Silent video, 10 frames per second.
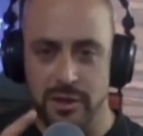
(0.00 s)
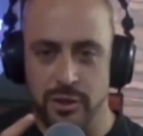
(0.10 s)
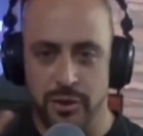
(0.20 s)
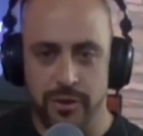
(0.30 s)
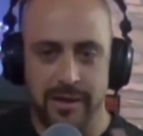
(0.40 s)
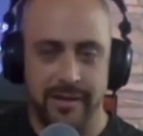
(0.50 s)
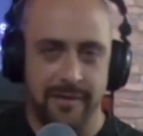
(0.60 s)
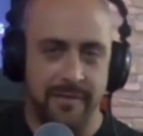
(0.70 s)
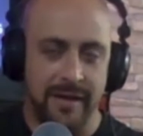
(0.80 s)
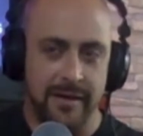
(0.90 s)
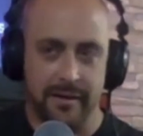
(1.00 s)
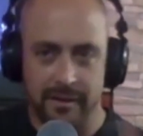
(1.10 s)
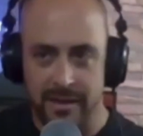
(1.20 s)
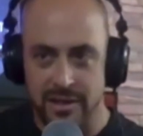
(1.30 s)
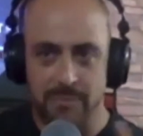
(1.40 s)
So there's a journey that
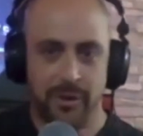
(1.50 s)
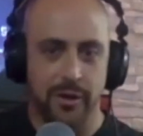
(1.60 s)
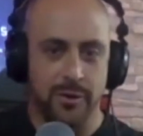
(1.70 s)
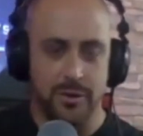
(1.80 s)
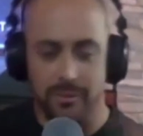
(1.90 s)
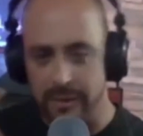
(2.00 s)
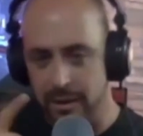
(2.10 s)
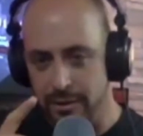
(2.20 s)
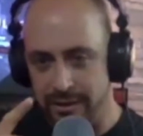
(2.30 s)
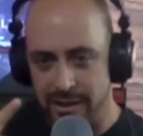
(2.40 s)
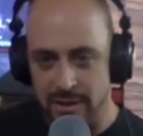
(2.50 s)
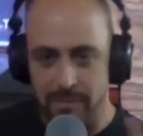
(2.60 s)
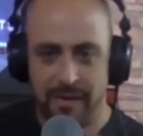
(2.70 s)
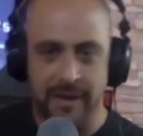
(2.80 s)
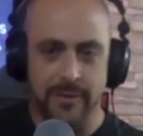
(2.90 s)
a customer goes through. We call it
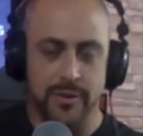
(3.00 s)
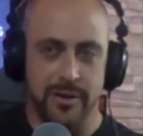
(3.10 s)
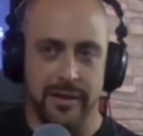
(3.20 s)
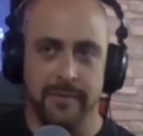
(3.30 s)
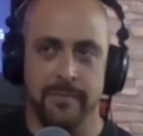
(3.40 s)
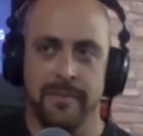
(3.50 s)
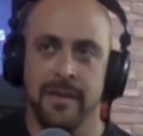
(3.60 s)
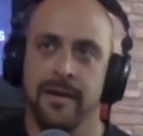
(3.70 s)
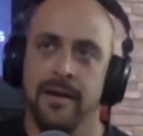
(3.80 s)
the customer value journey.